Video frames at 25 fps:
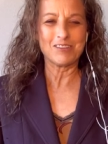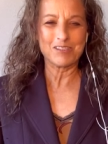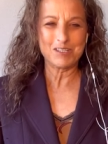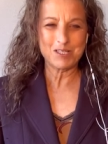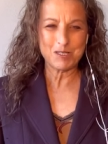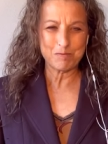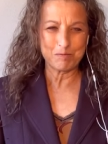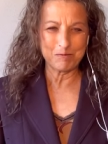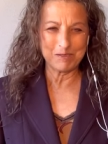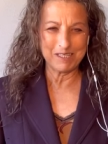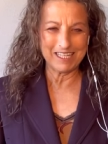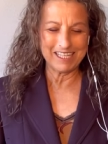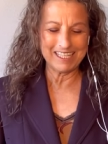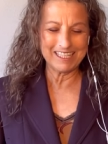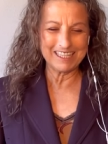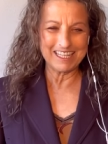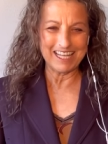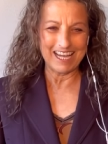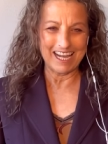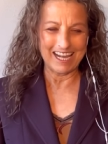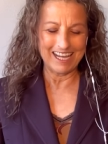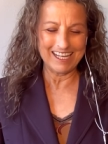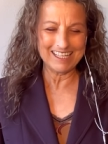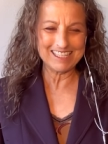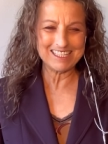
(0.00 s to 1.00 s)
explain
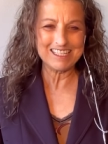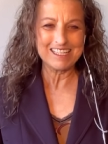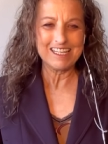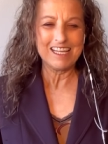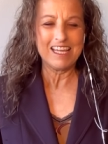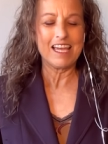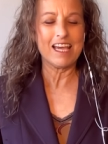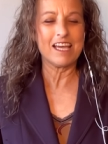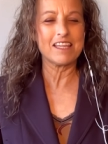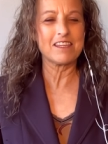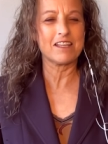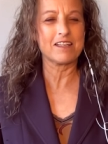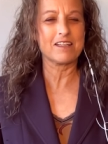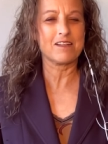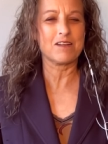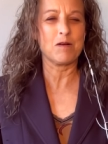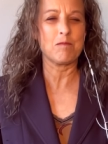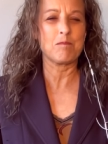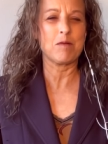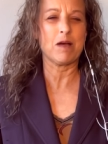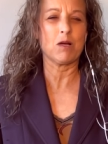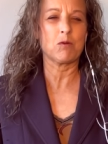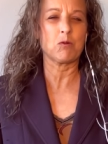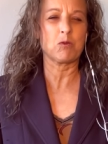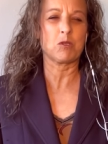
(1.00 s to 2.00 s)
that and then come
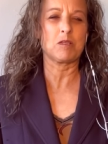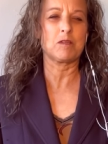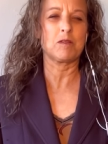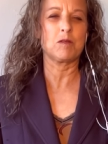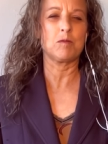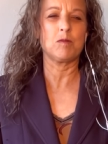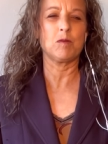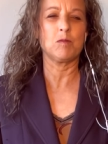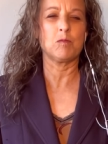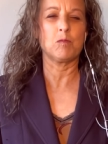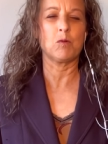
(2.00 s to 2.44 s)
back with a little bit